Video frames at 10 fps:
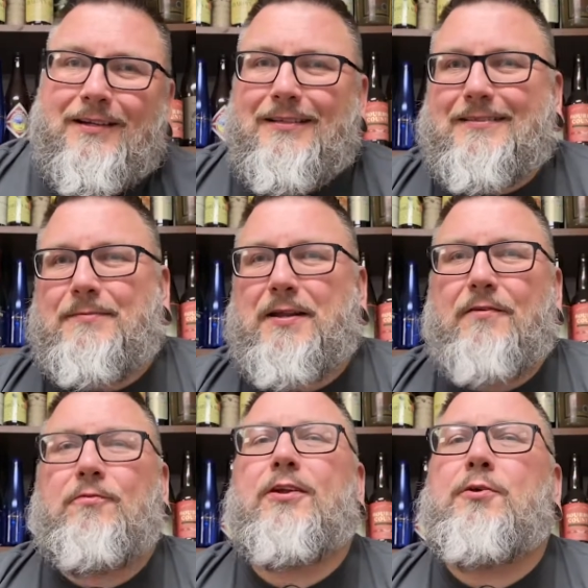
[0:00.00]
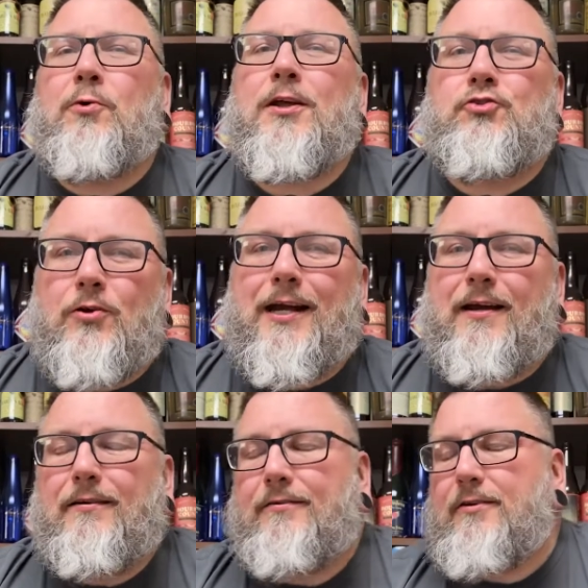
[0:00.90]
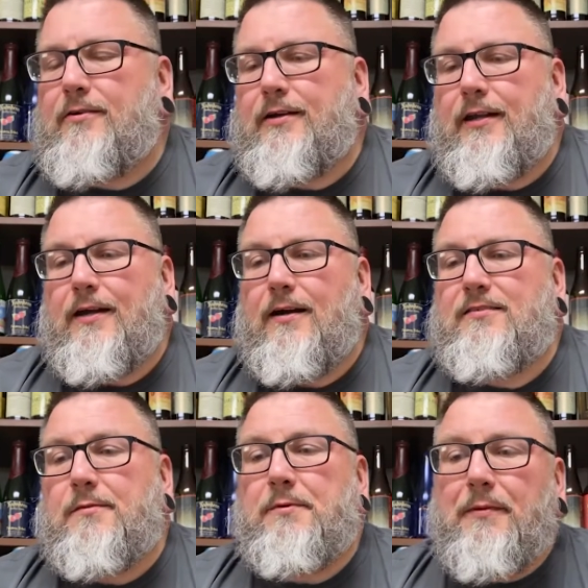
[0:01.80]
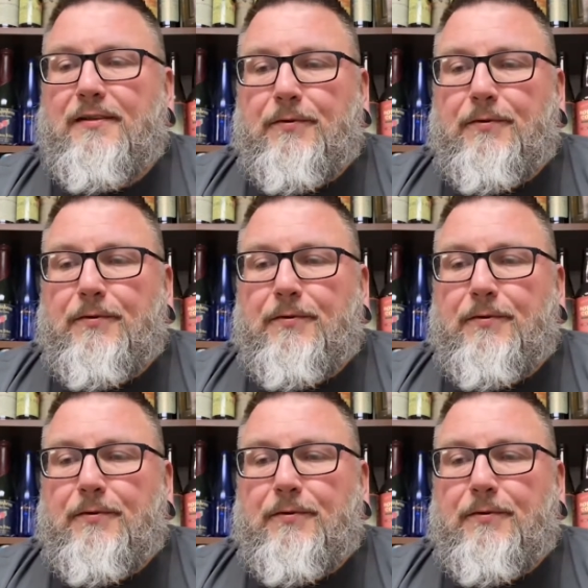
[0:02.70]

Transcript: not something I really want to drink during the uh, summer months.